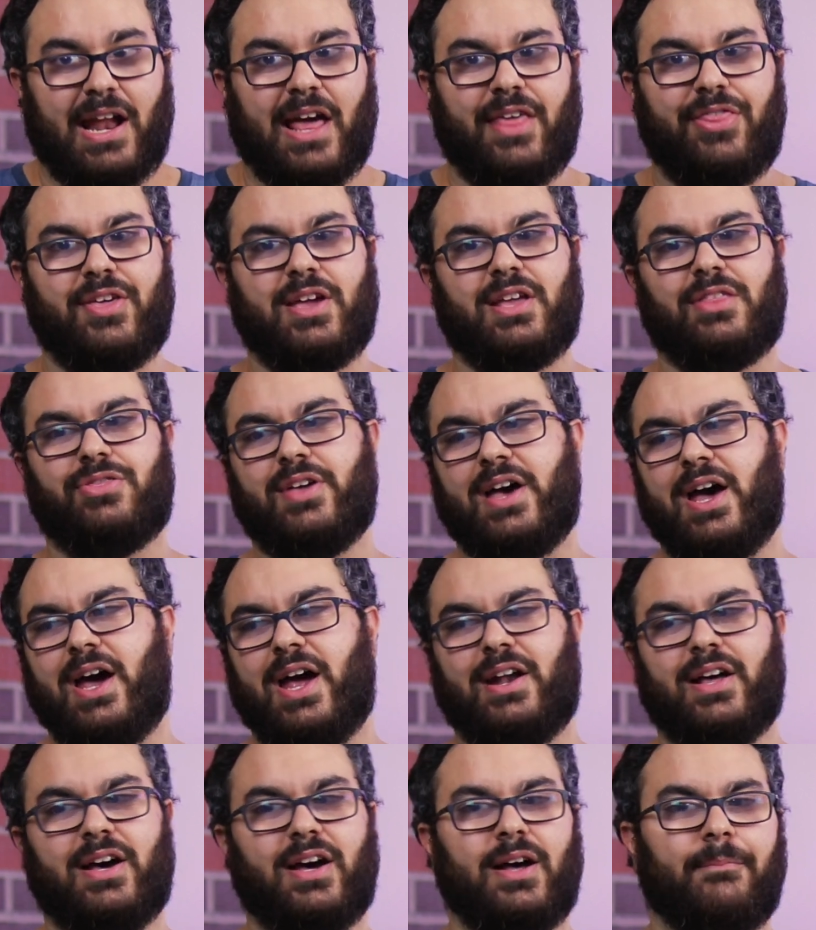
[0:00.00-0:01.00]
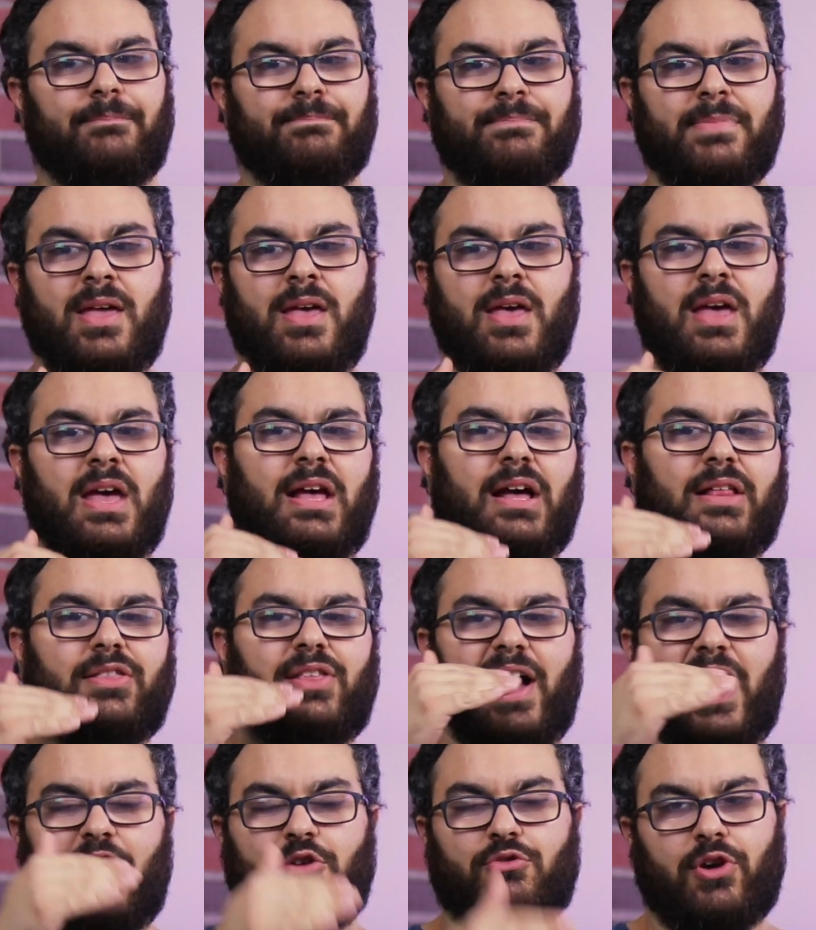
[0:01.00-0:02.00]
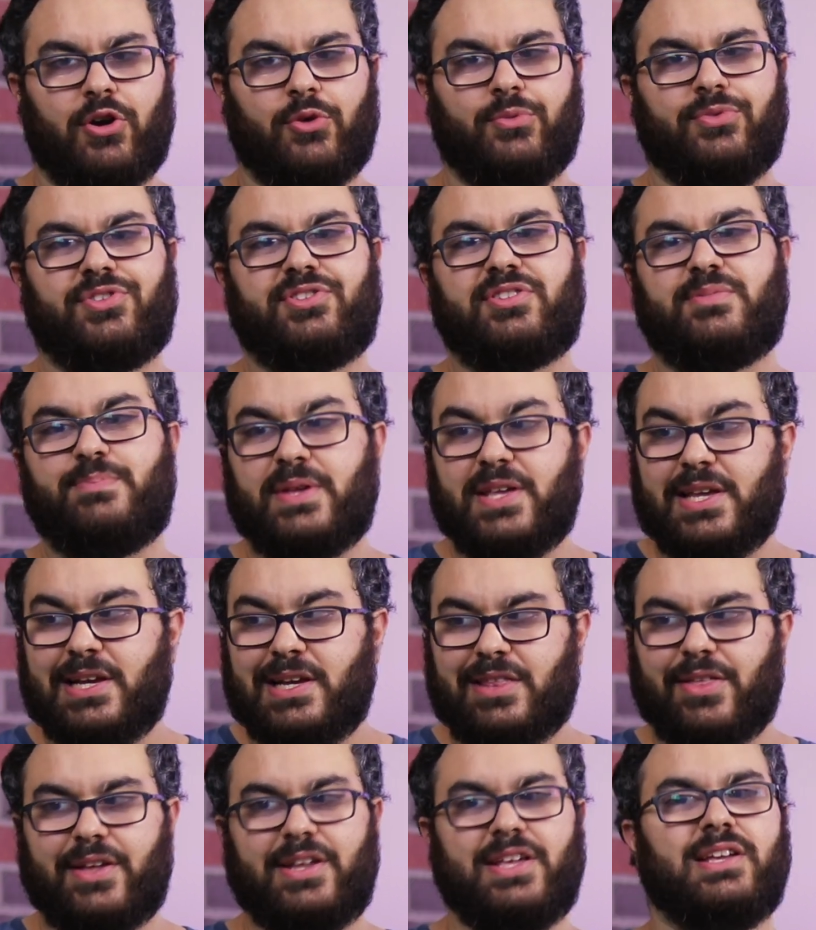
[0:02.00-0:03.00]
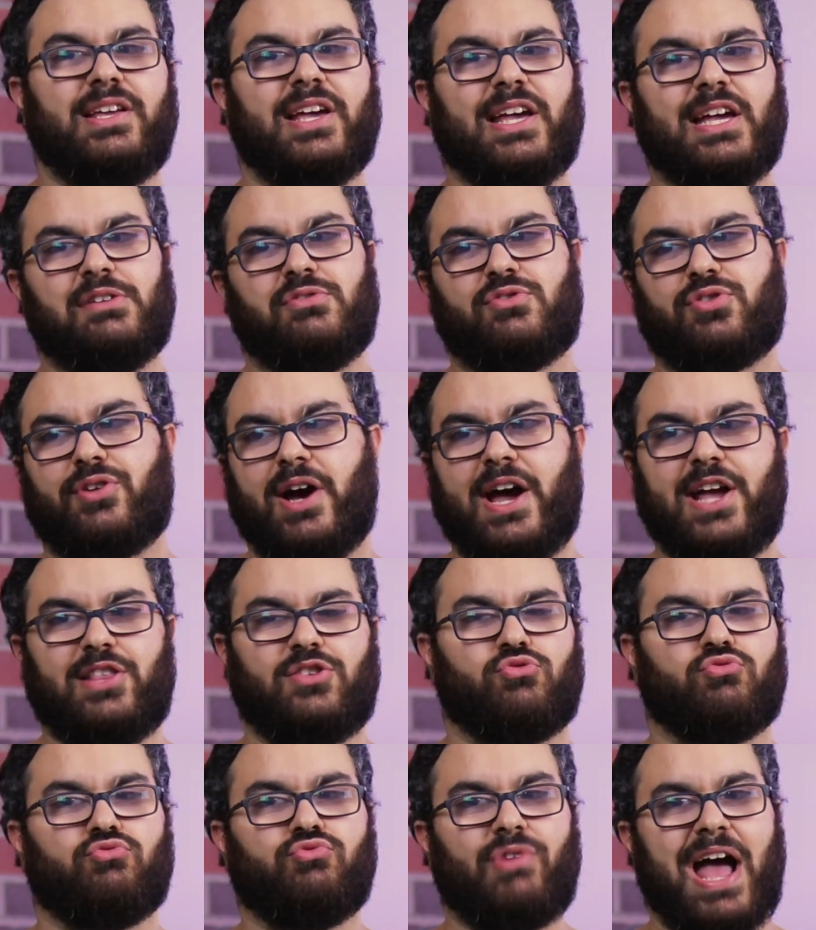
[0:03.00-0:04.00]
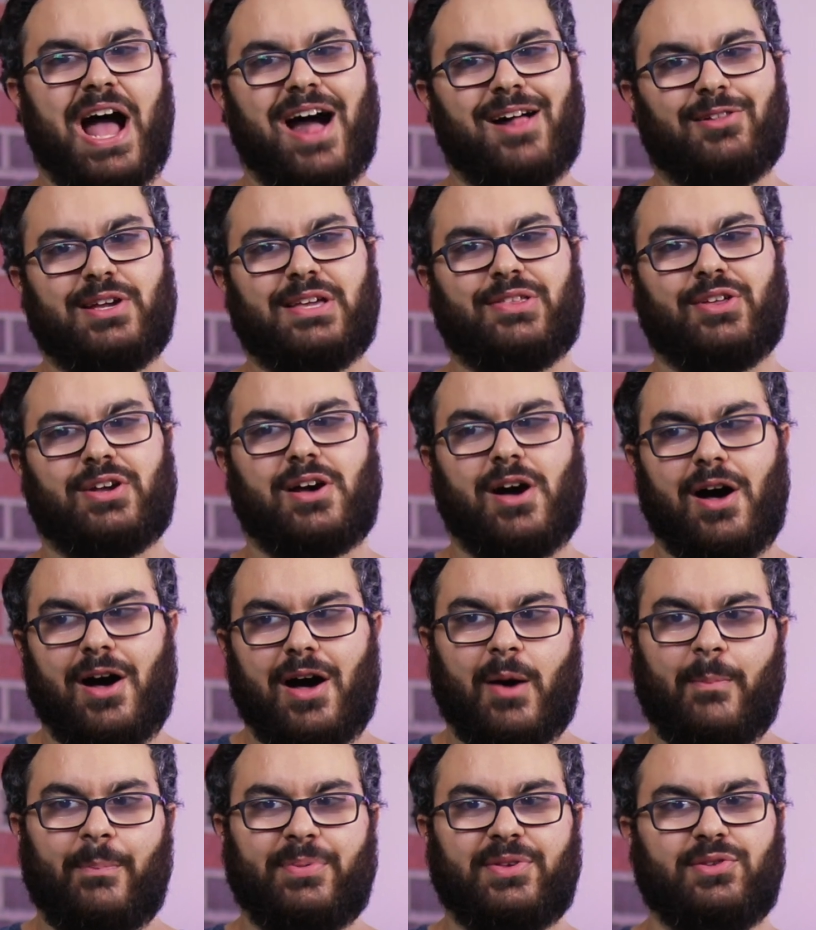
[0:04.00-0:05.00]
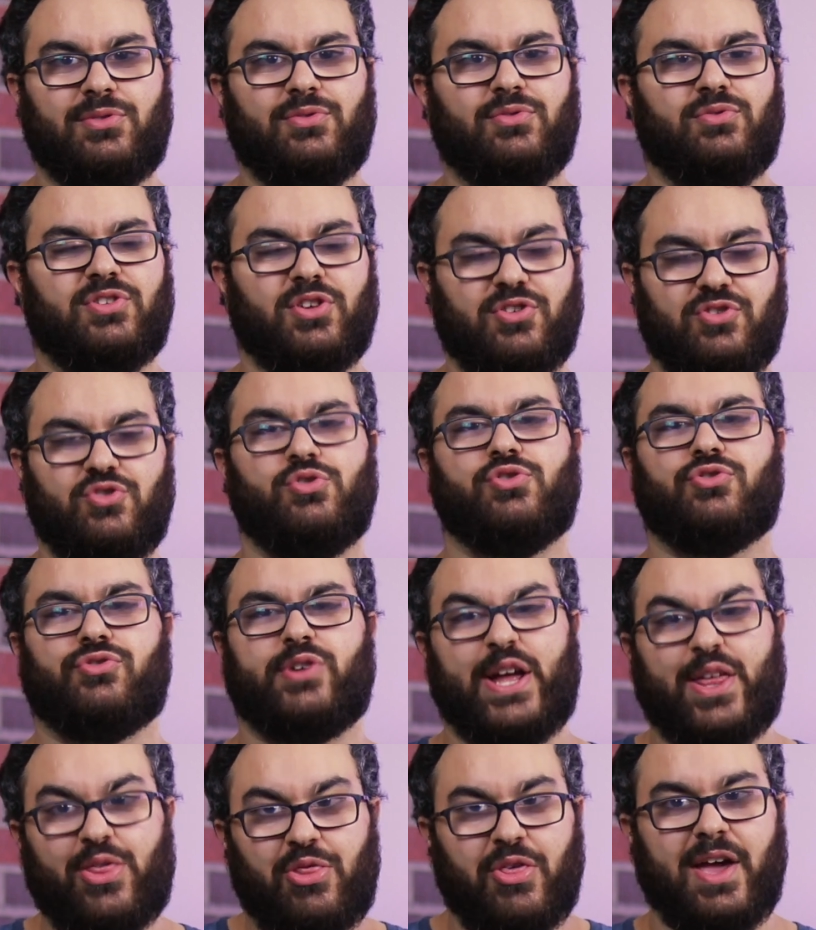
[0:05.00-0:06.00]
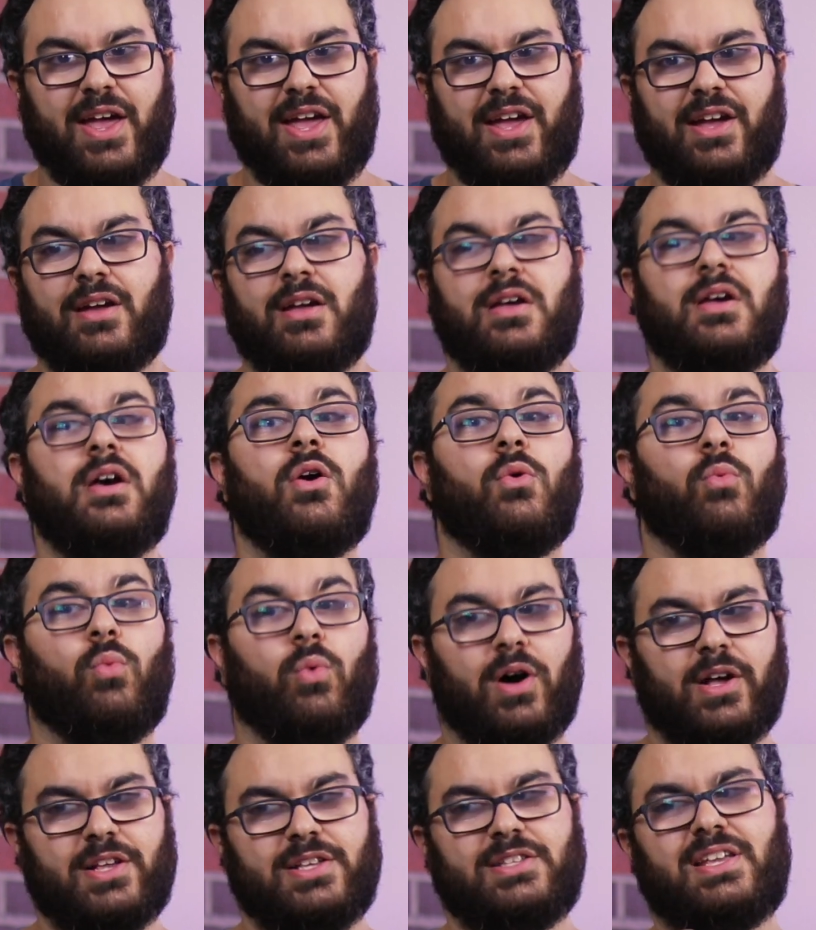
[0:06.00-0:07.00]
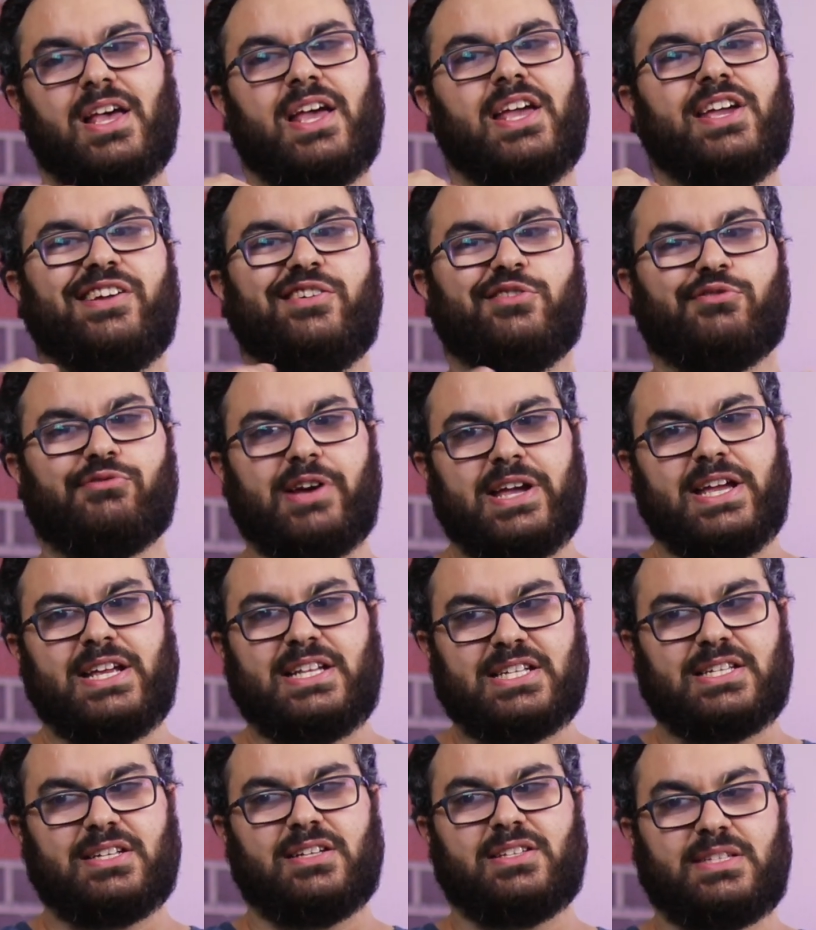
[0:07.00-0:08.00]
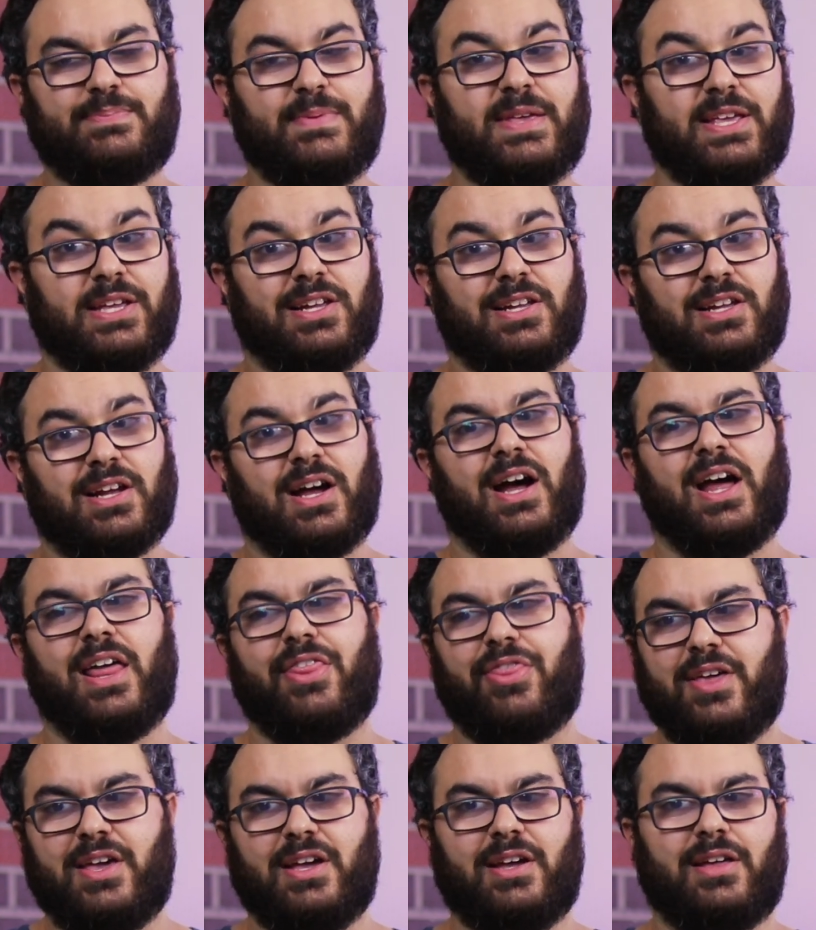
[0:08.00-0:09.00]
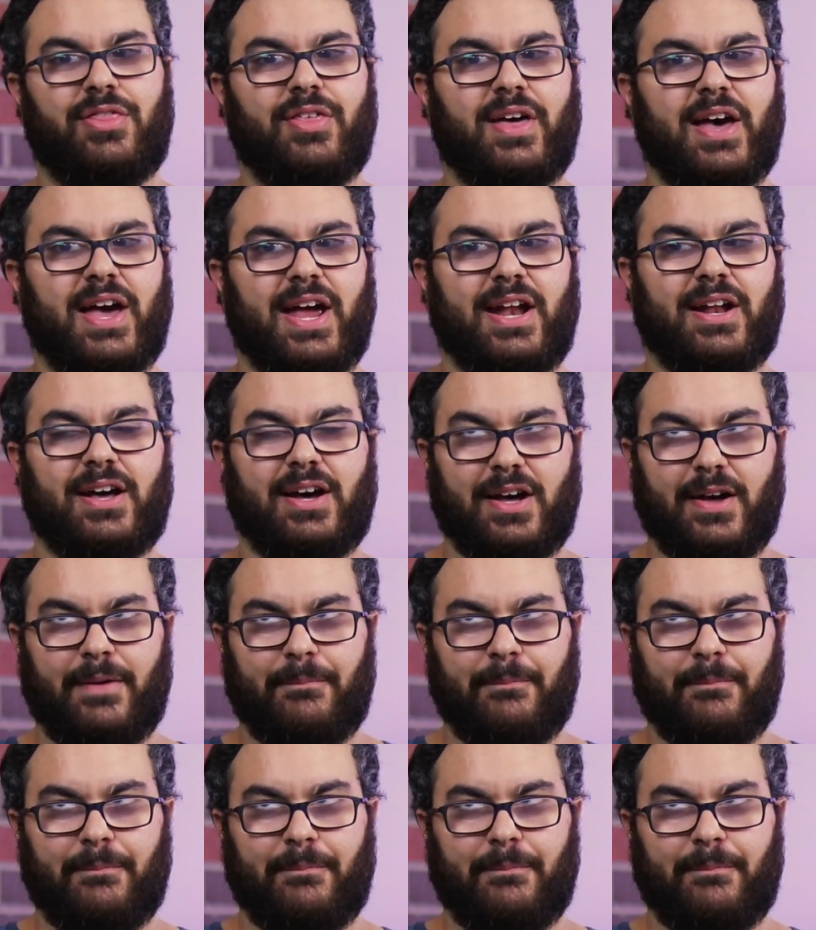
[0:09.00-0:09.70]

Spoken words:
I think that Tyrone's speech that he gave trying to rally the cop to do the right thing was a great speech. I think that